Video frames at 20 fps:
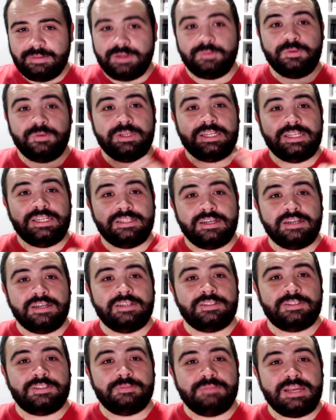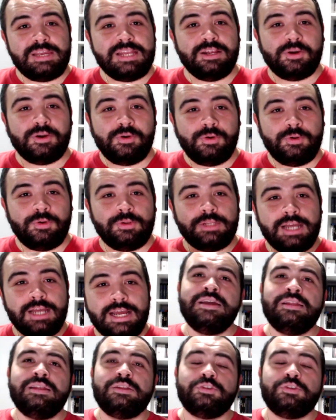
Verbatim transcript: It really does mean a whole lot.